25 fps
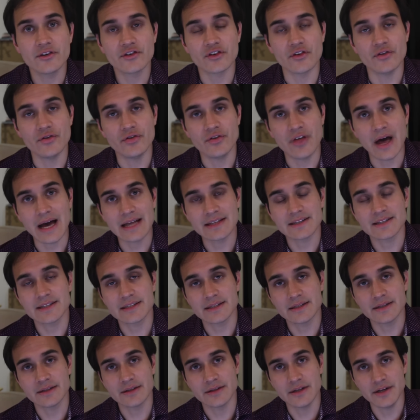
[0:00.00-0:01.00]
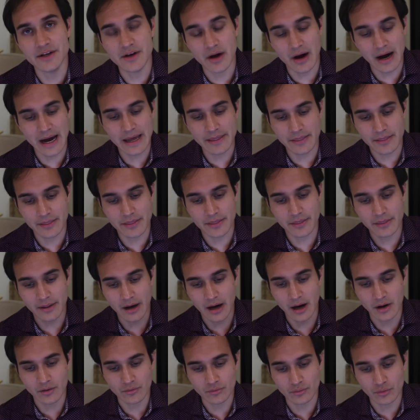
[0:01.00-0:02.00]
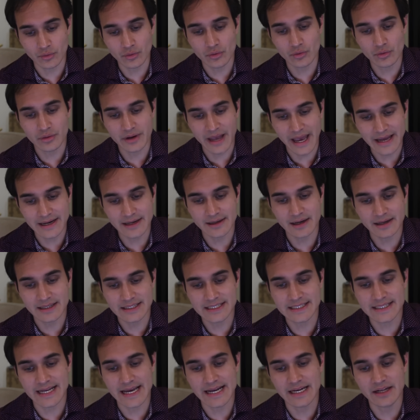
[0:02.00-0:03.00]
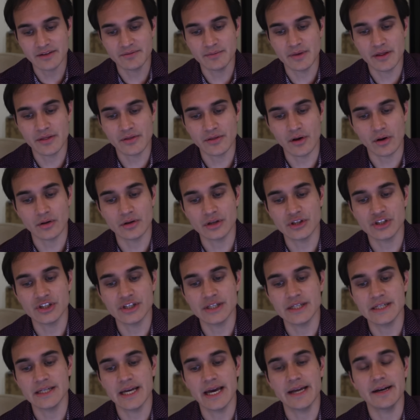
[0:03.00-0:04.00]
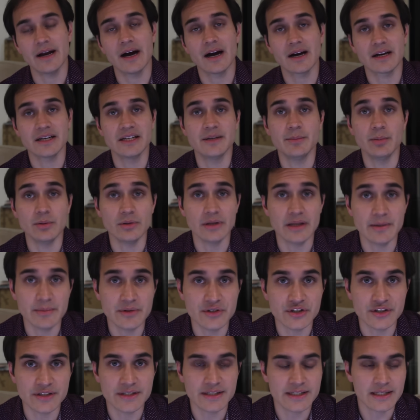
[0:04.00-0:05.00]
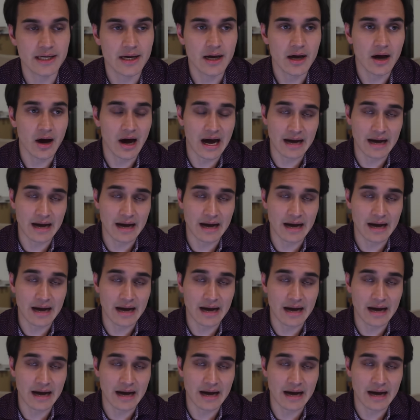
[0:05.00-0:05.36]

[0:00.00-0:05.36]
So that's the 9th rule: gain an understanding of mythology and archetypal images.